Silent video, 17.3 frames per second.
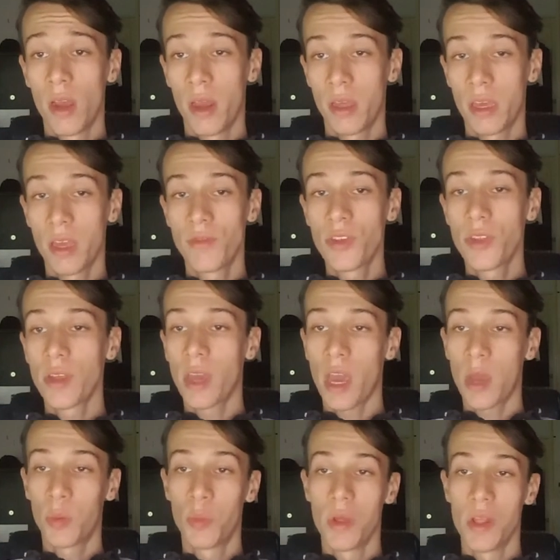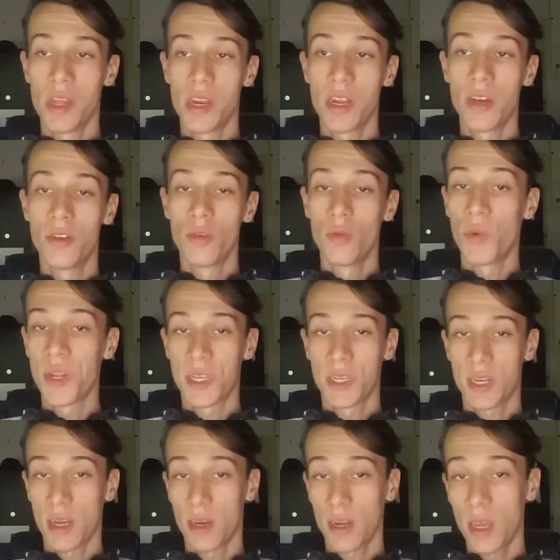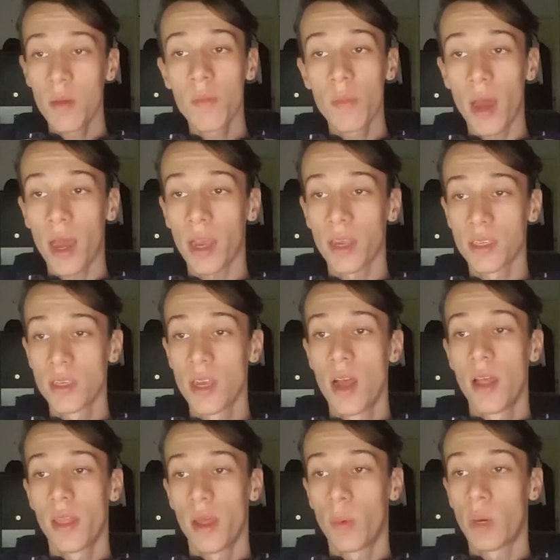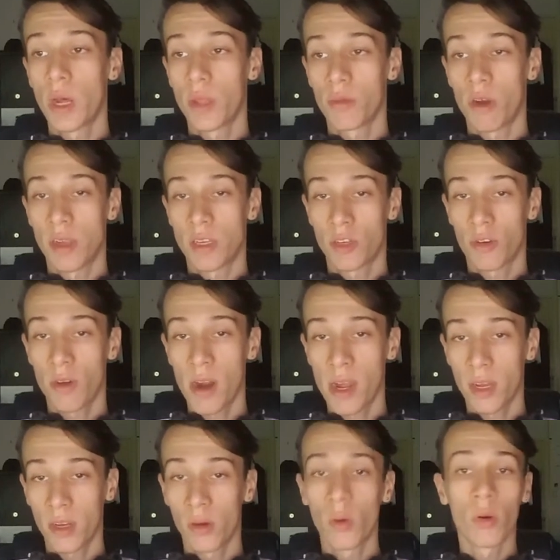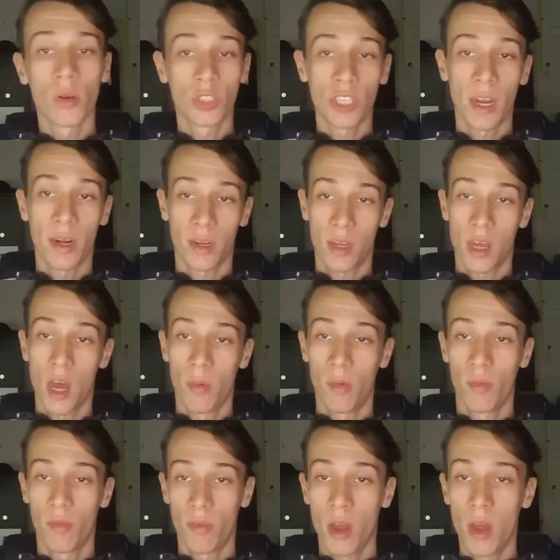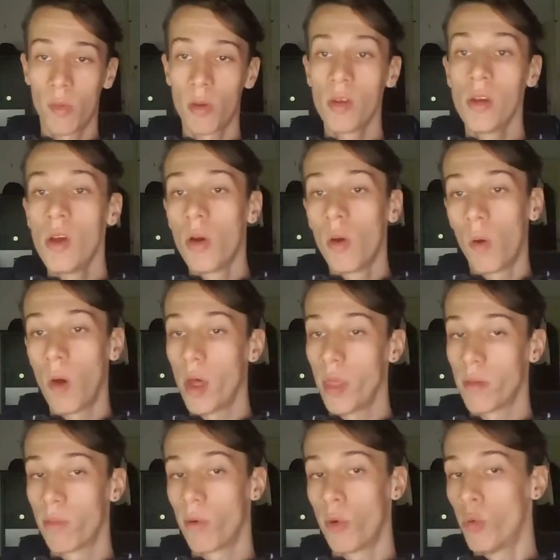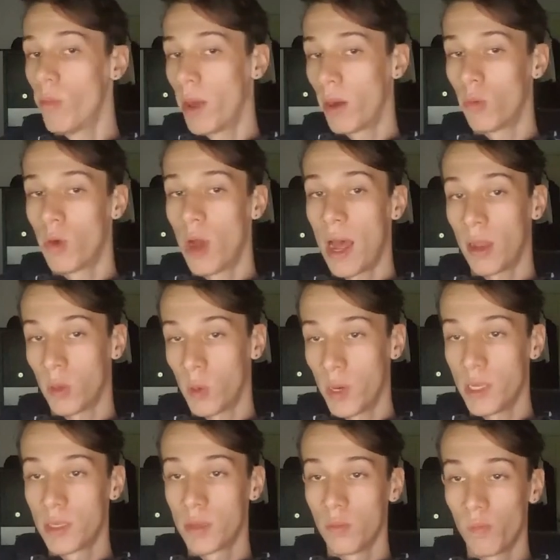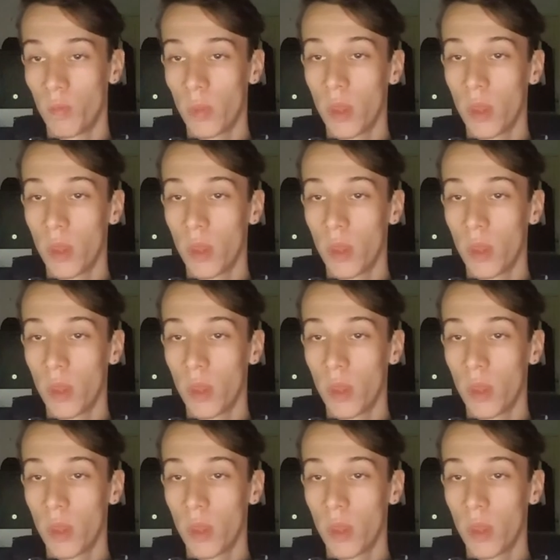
and it gives it the capability to withstand impacts that would otherwise crack or shatter carbon fiber or other brittle metal alloys.